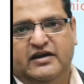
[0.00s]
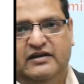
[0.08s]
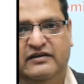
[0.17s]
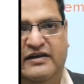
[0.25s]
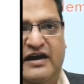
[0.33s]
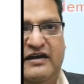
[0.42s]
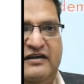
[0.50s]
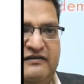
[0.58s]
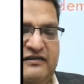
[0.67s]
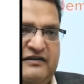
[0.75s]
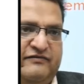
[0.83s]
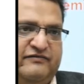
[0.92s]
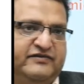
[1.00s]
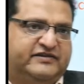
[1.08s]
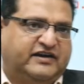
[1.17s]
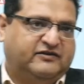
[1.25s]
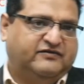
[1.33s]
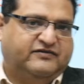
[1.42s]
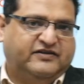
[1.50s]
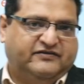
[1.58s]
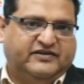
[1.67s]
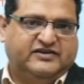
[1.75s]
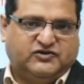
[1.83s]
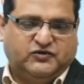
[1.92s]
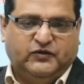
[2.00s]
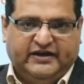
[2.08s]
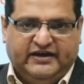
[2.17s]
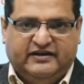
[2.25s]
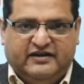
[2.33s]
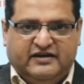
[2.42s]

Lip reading: that has a set of different story.